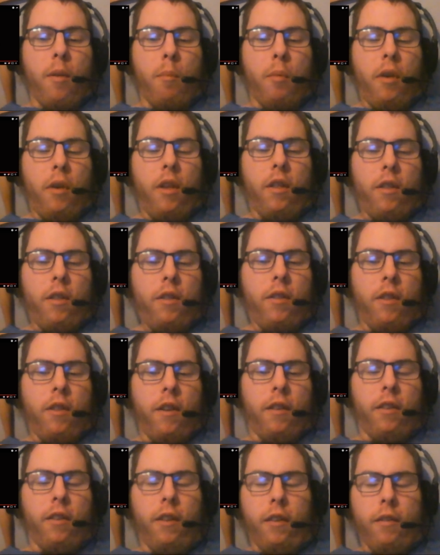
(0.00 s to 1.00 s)
but
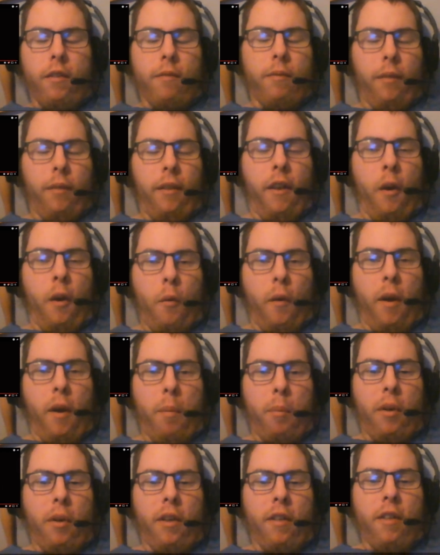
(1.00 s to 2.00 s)
it's not
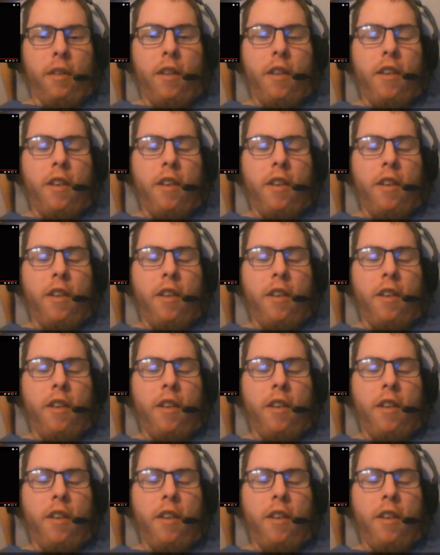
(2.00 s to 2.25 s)
rapping.